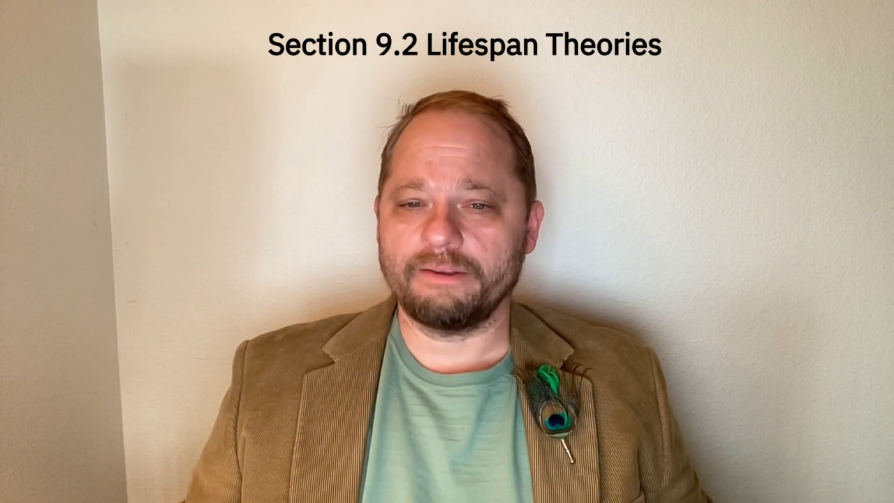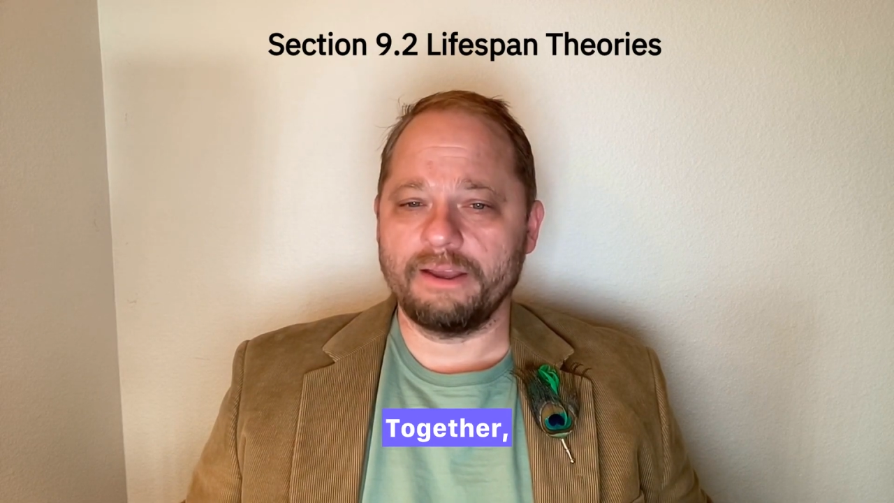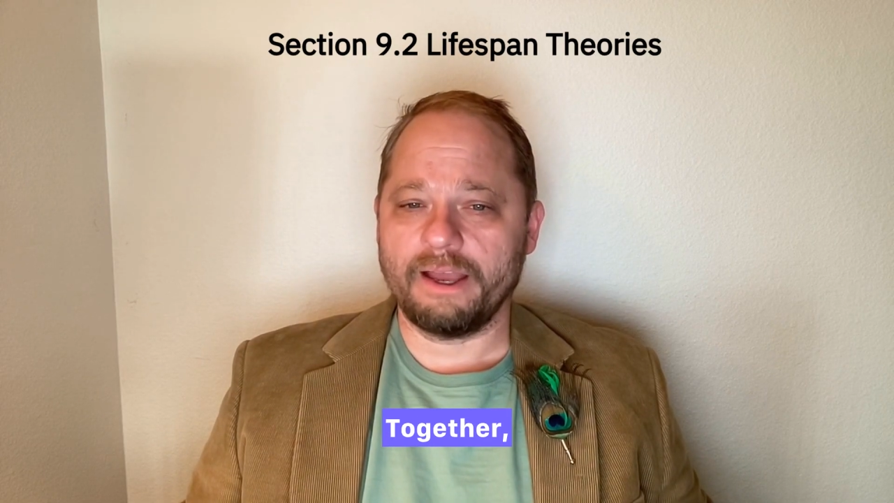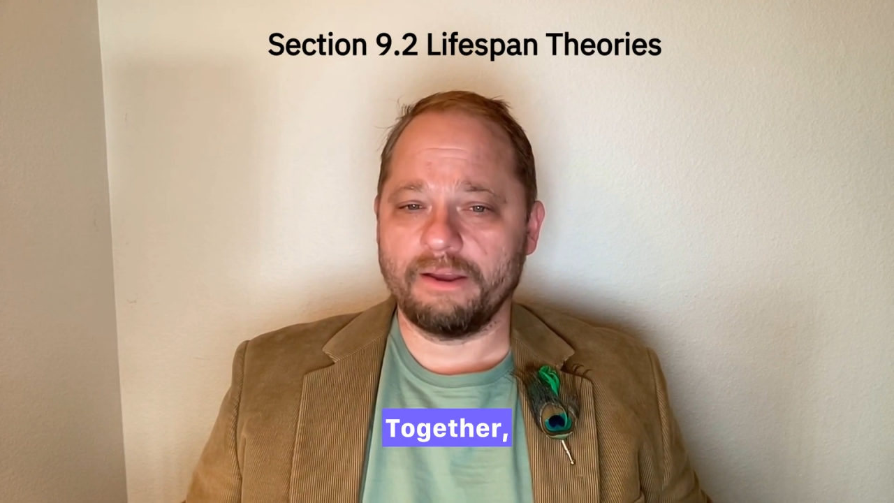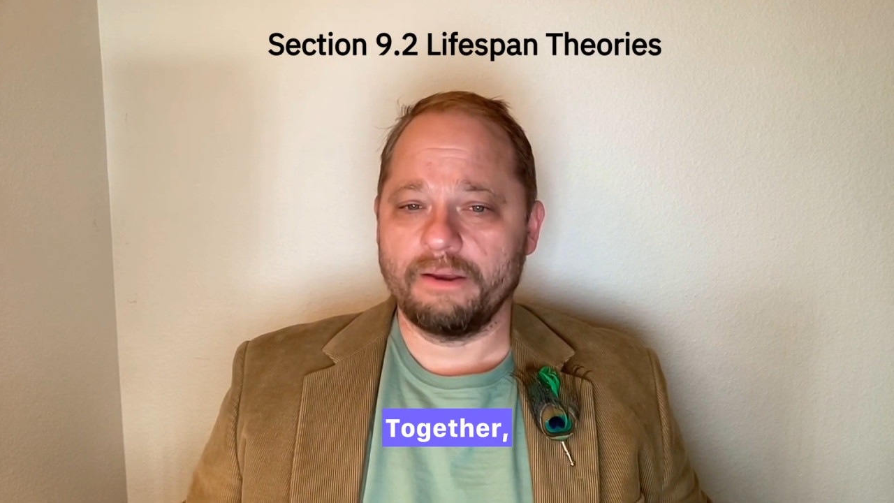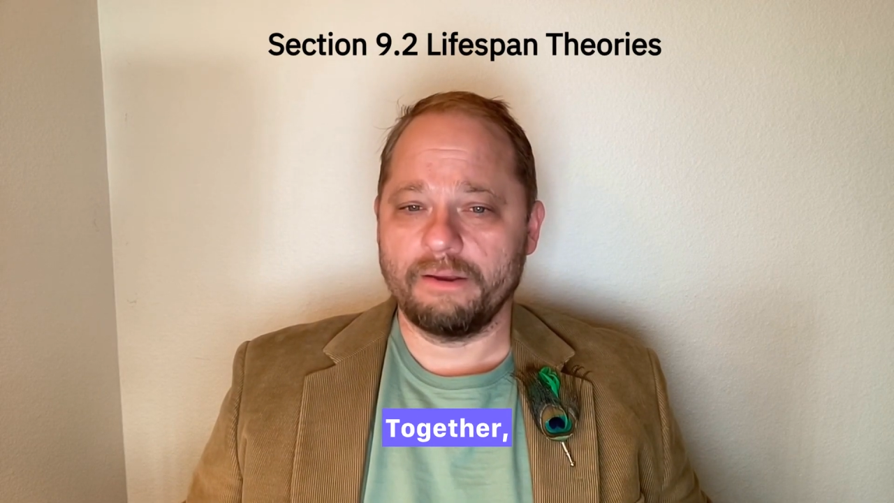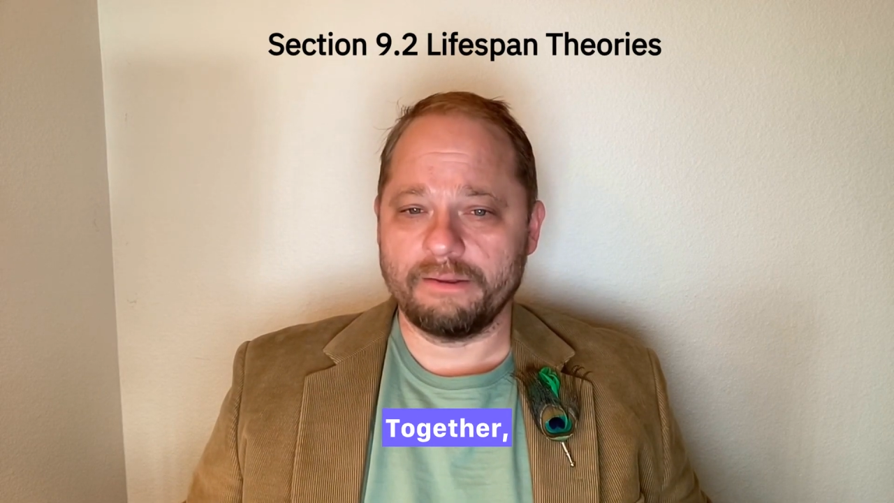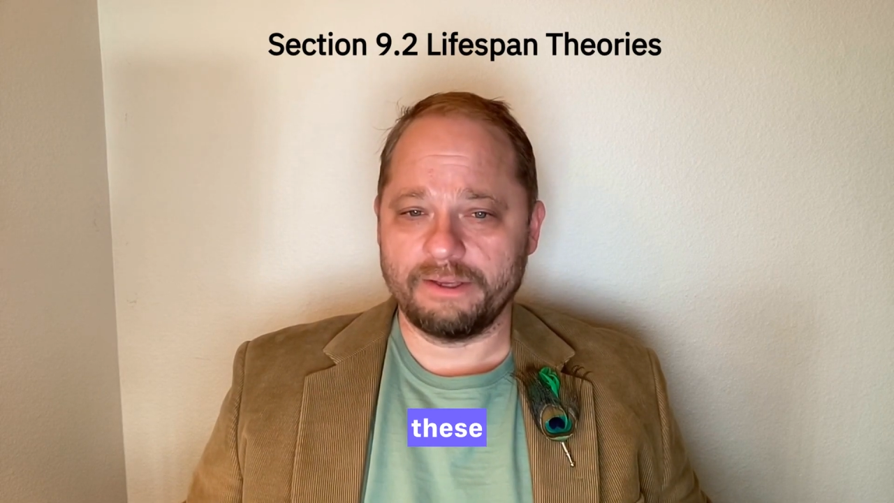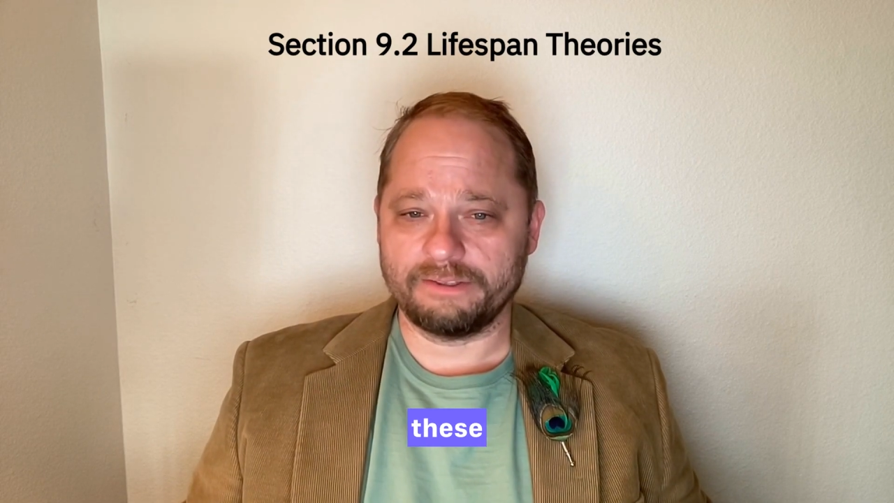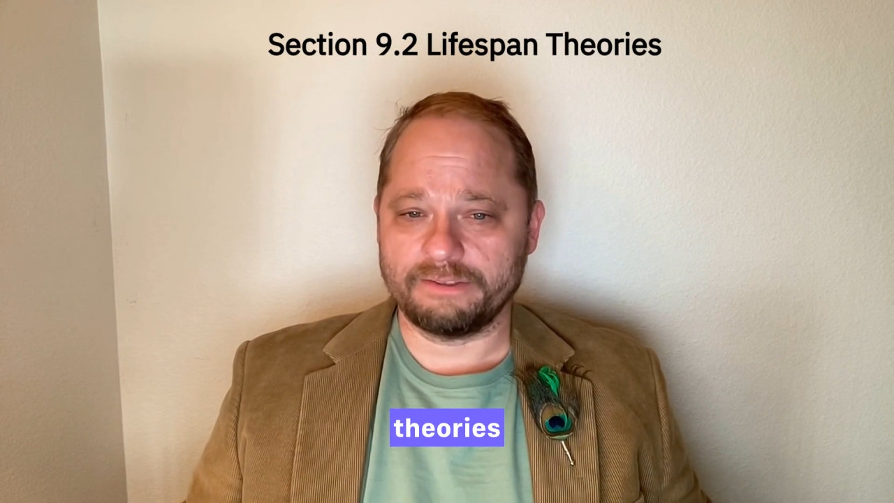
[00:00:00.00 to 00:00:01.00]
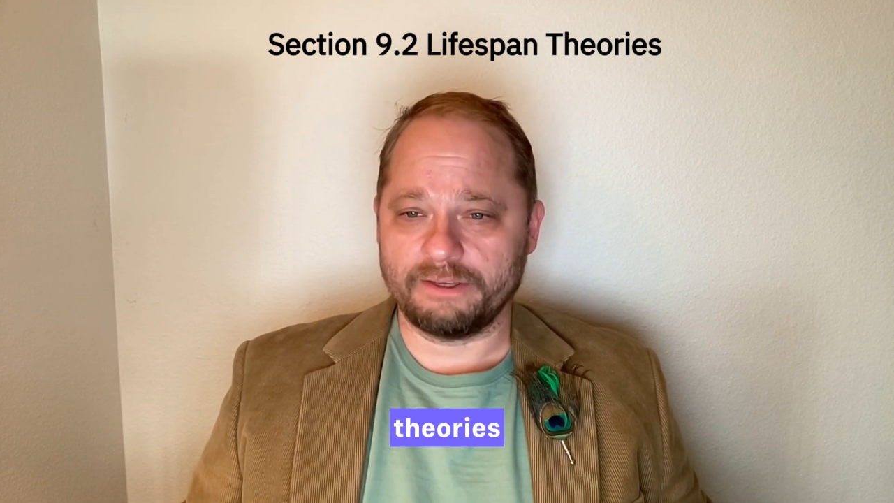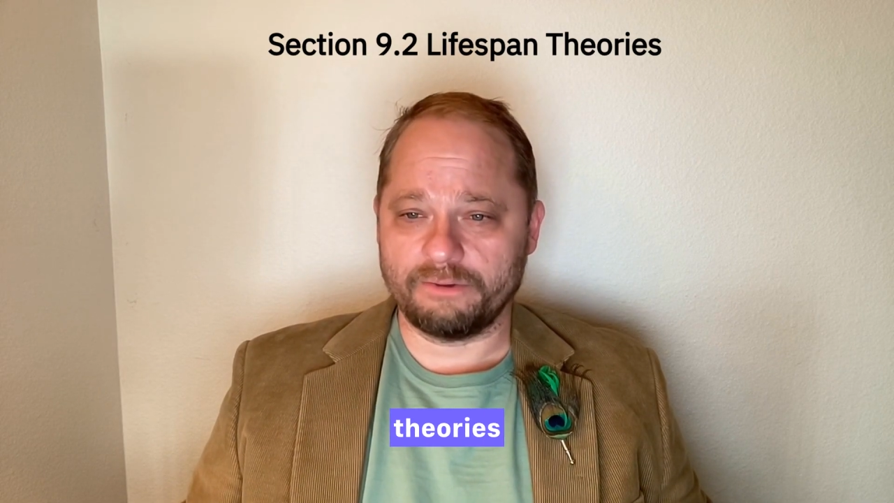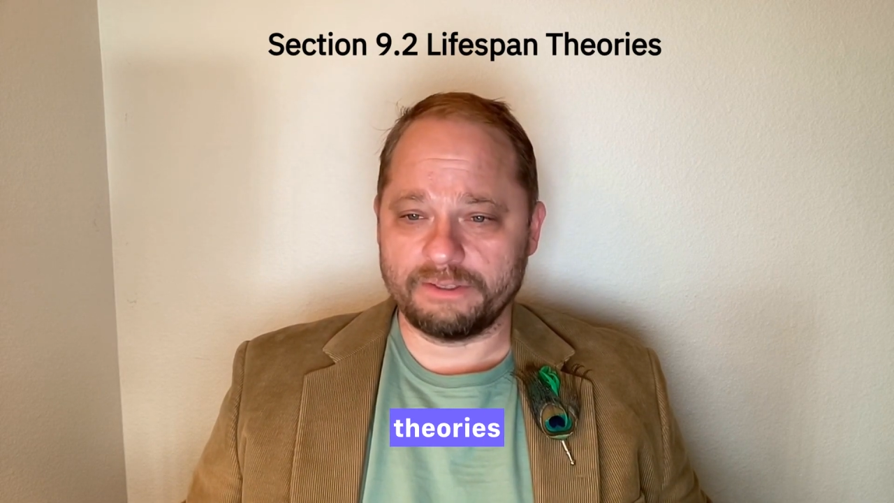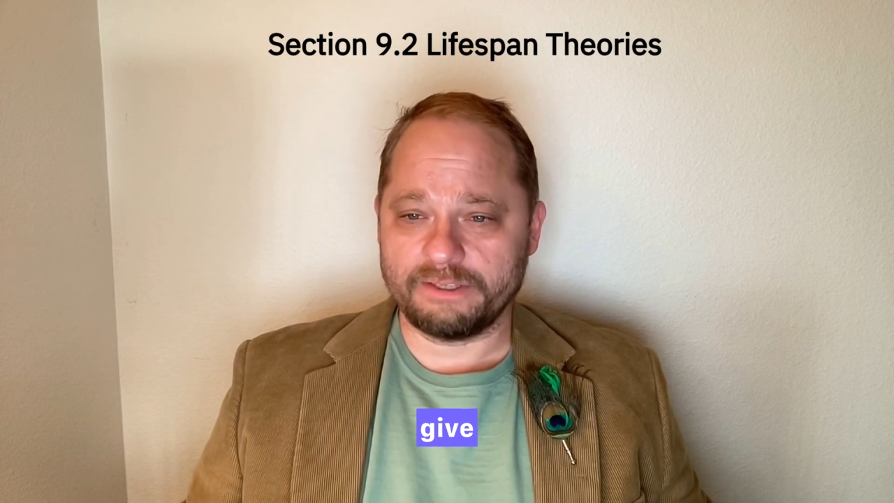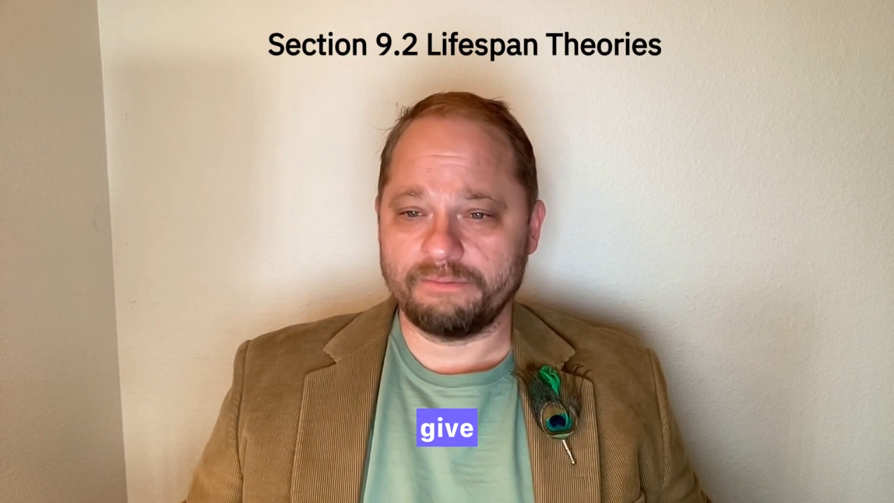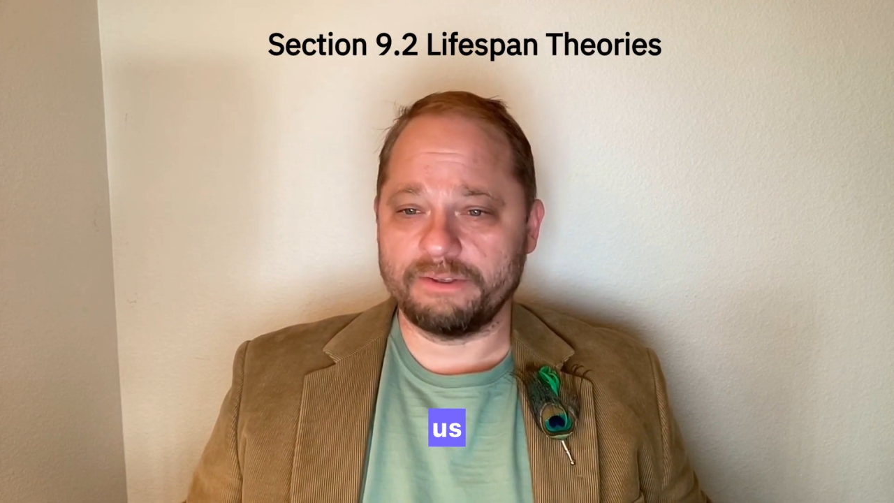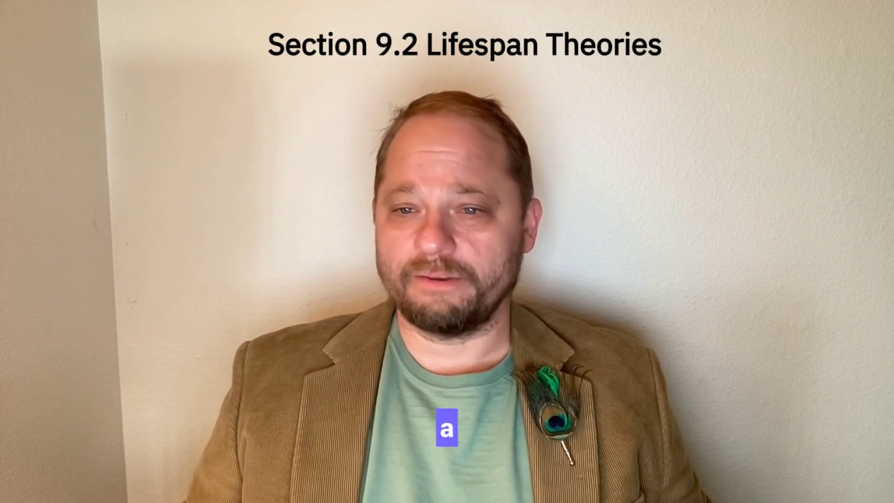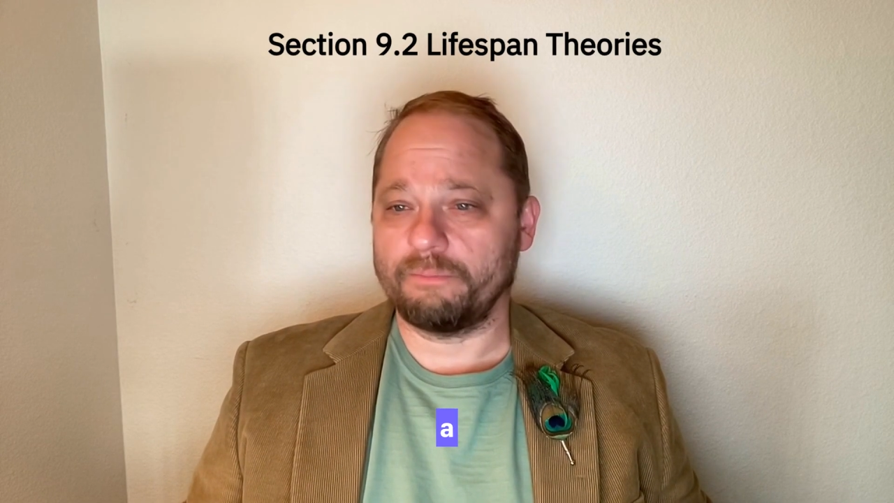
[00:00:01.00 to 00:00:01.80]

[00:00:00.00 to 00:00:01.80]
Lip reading: Together, these theories give us a